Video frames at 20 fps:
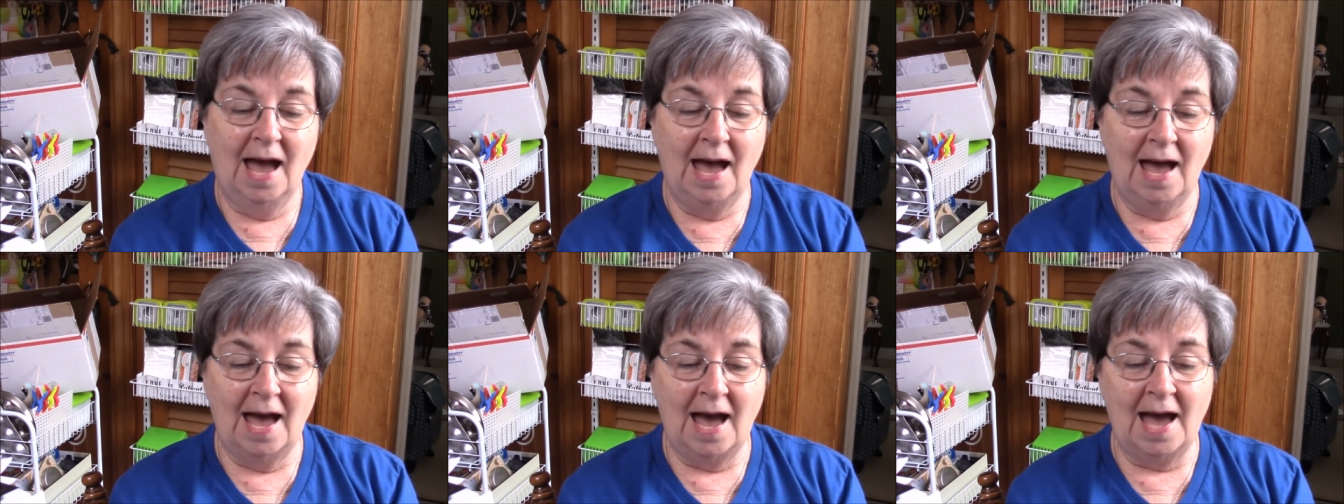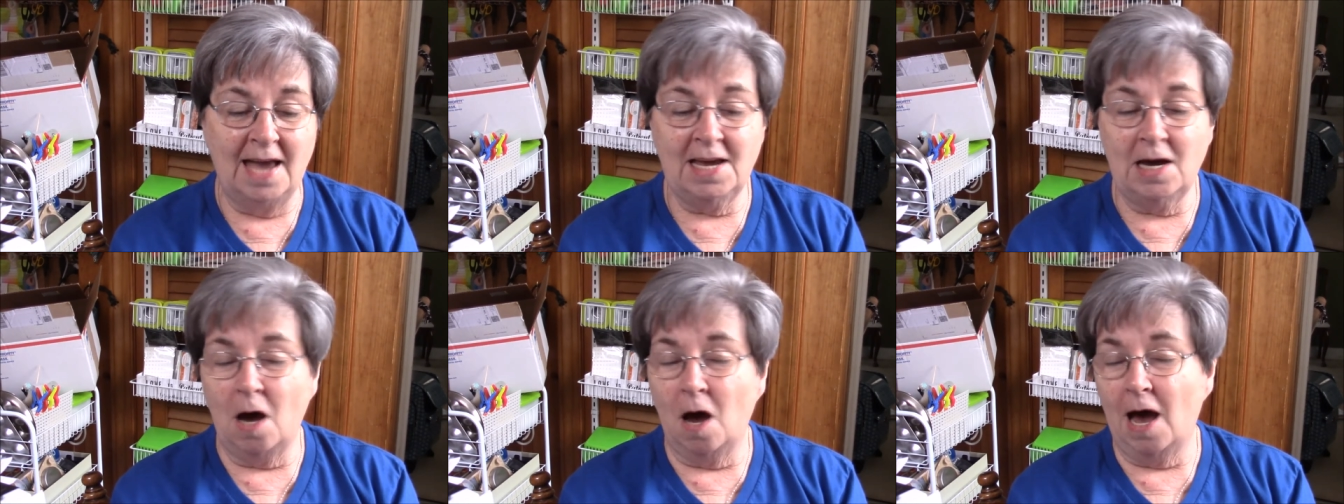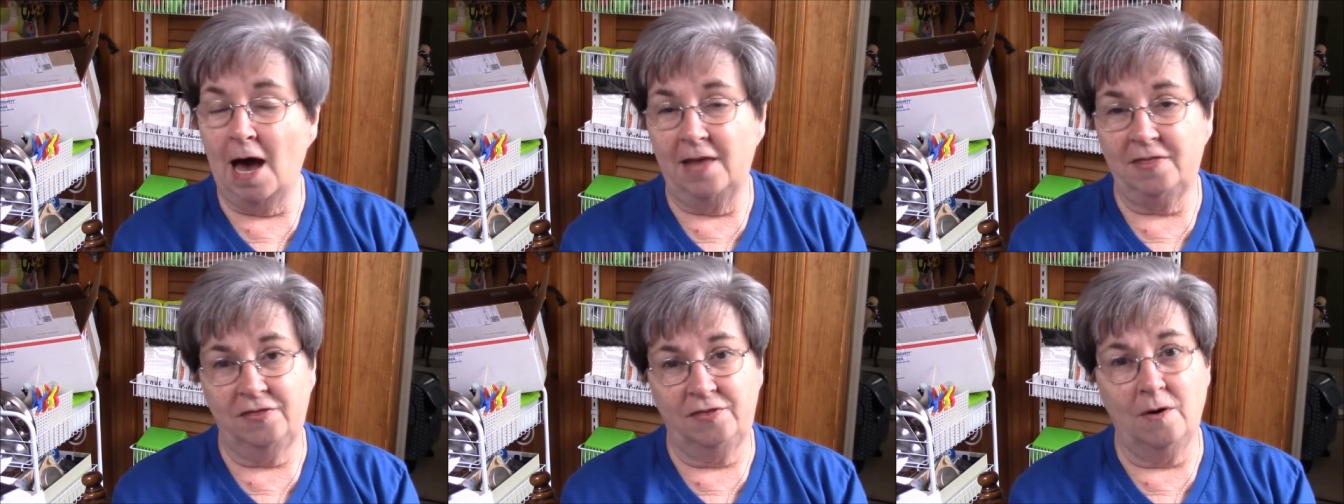I,
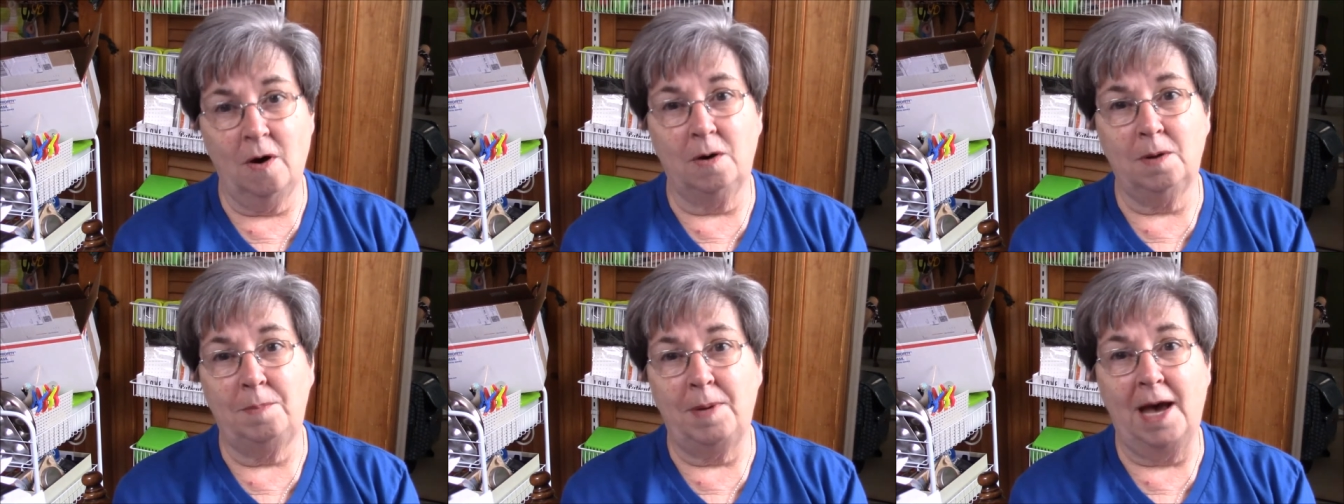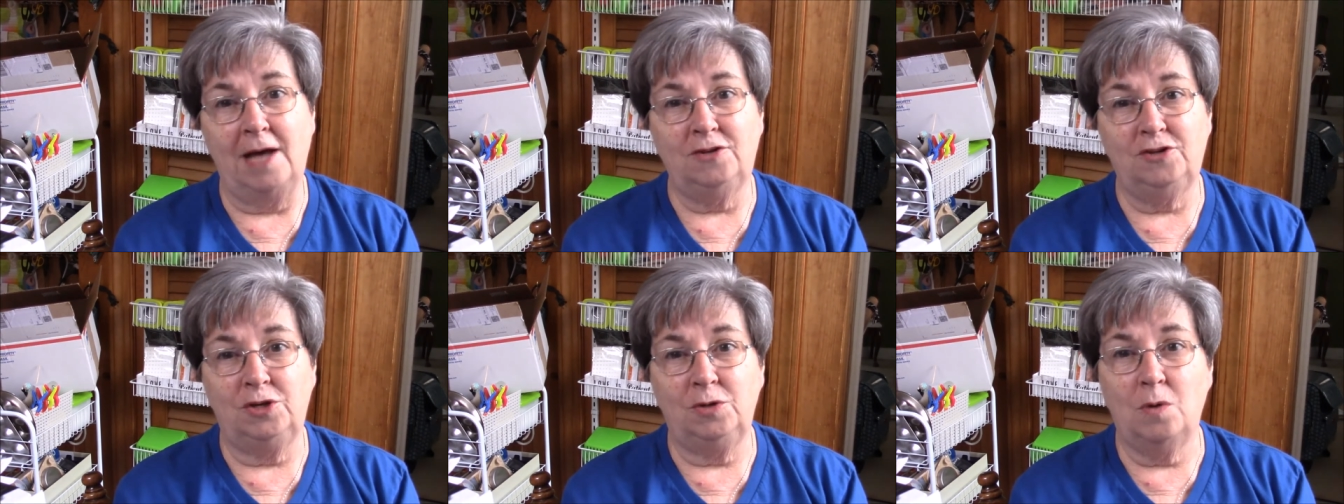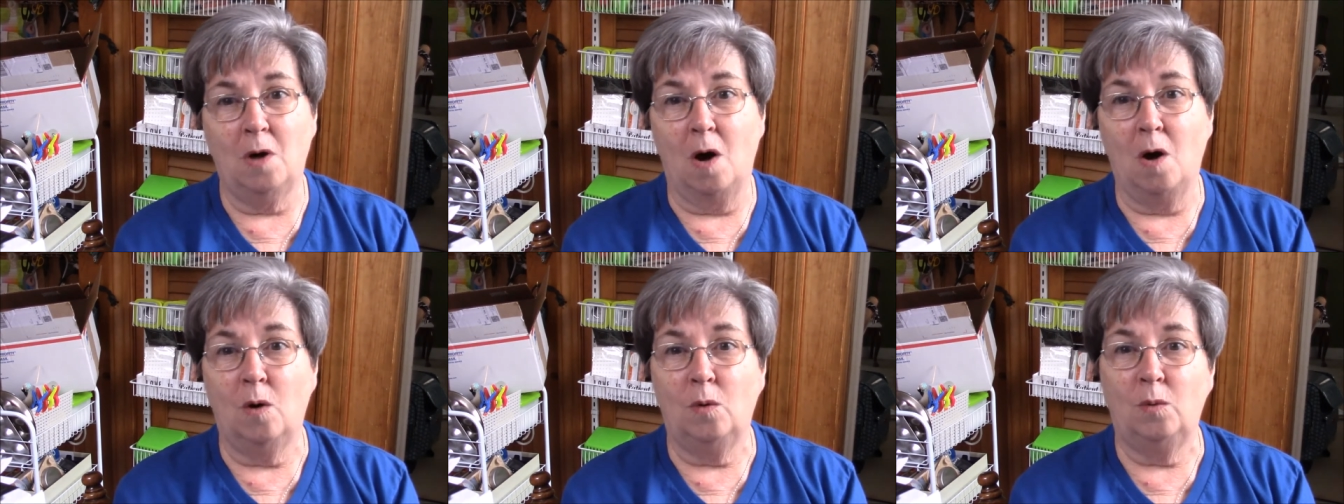I thought about you
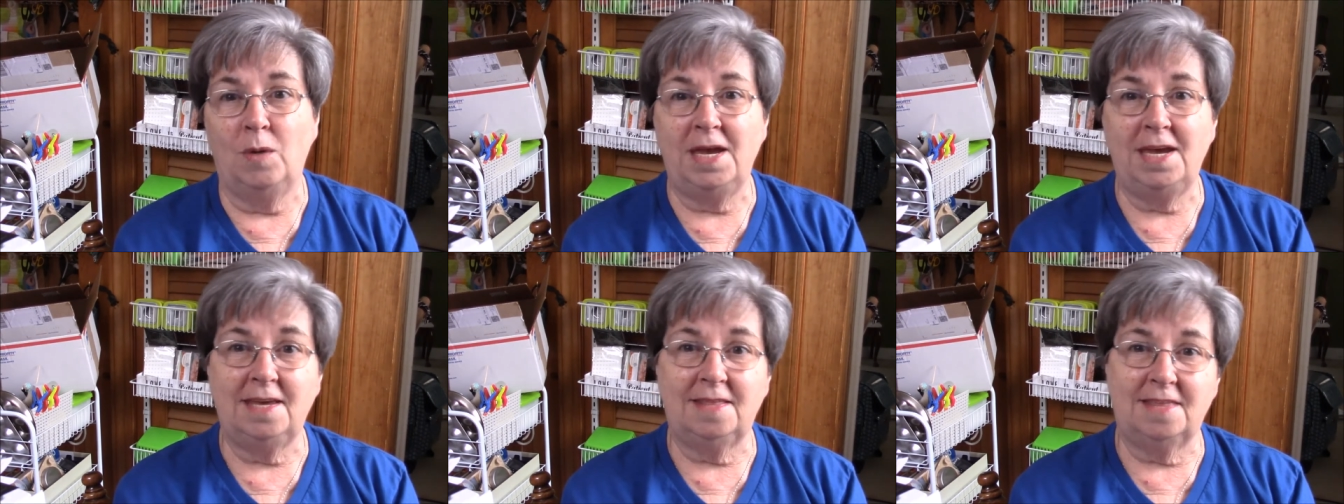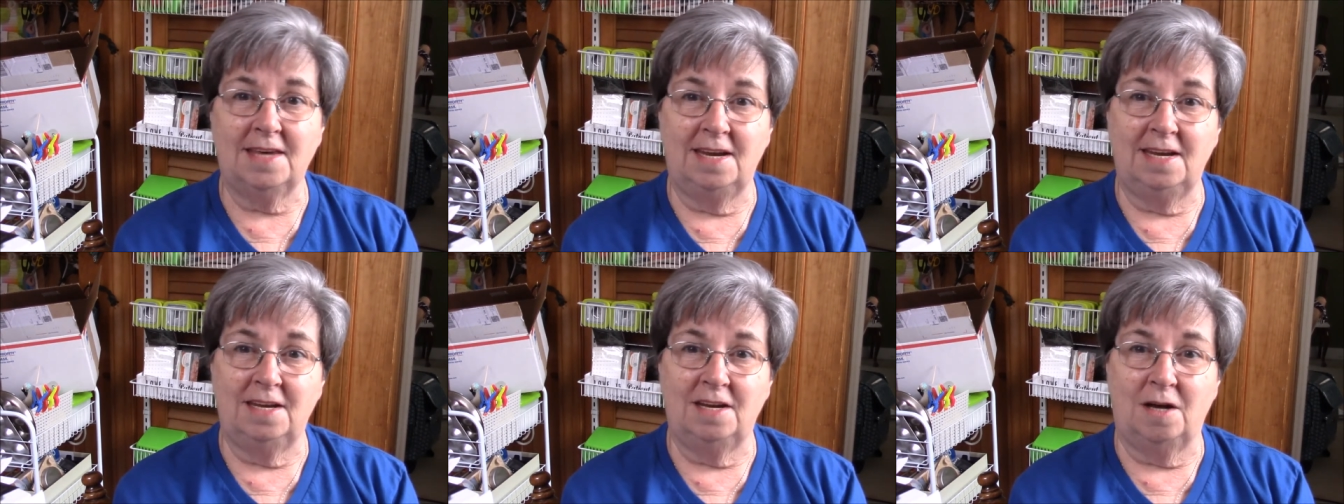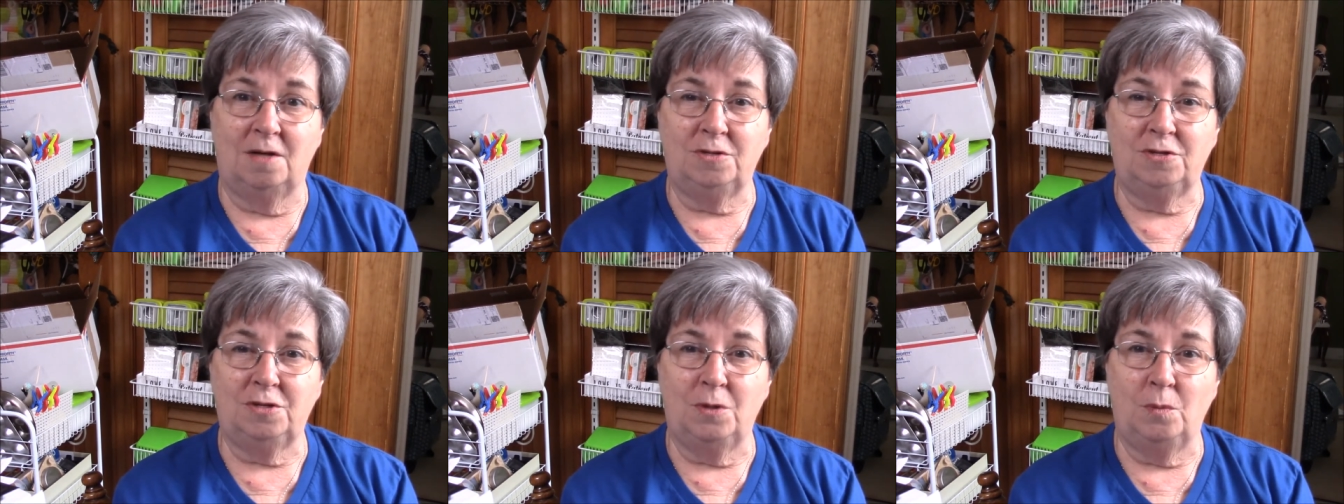all week that, you
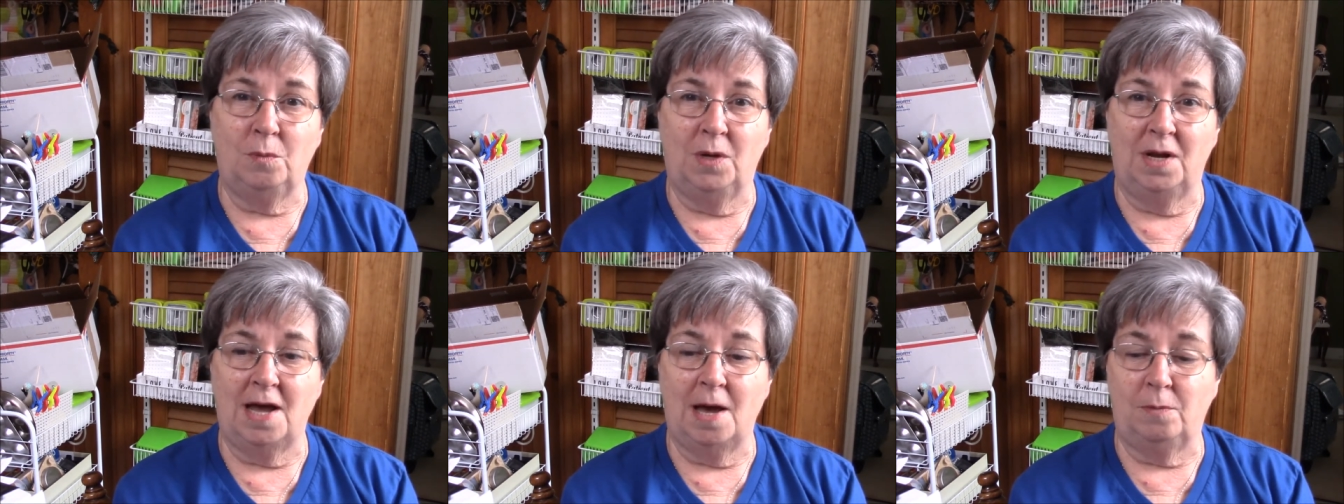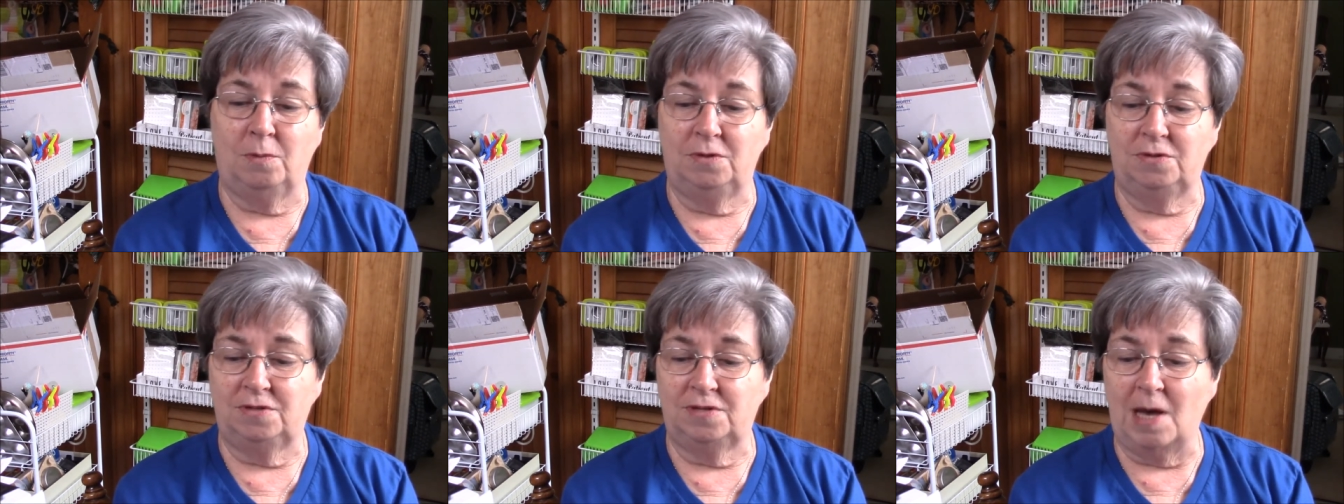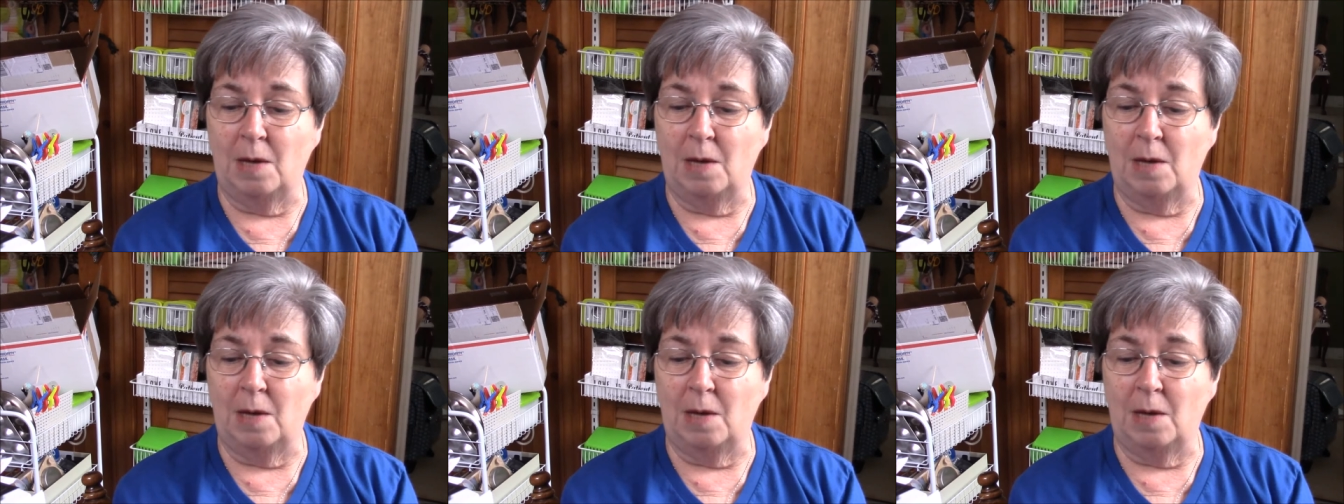know, so when I was,